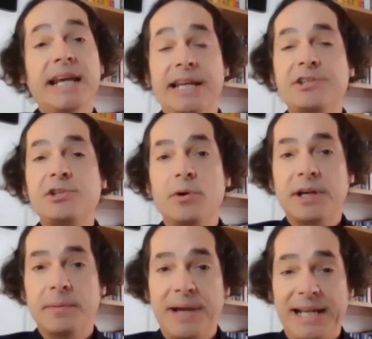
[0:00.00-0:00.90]
ensure
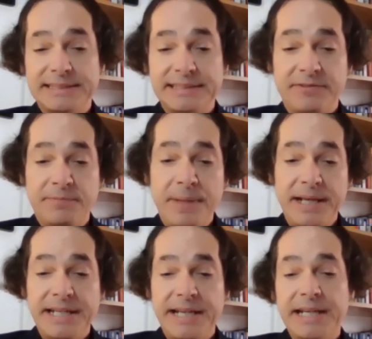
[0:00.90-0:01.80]
competitive
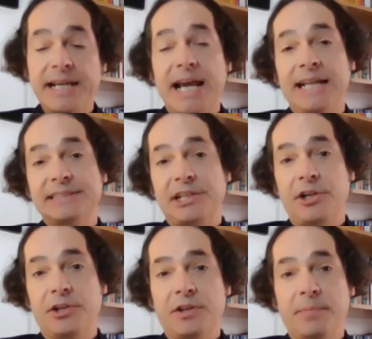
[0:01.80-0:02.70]
bidding and
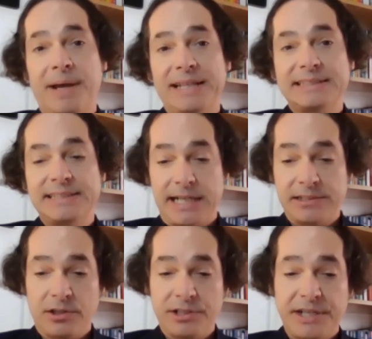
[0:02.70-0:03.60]
secure the best
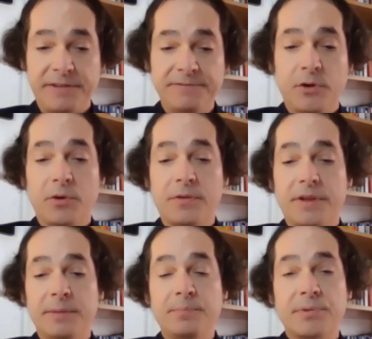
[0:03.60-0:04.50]
technology for
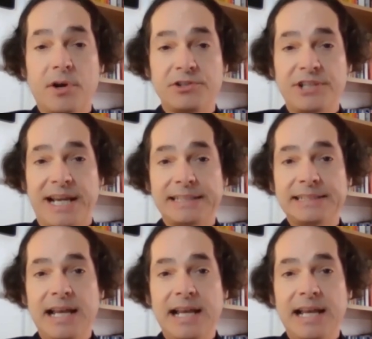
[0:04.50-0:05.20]
the project.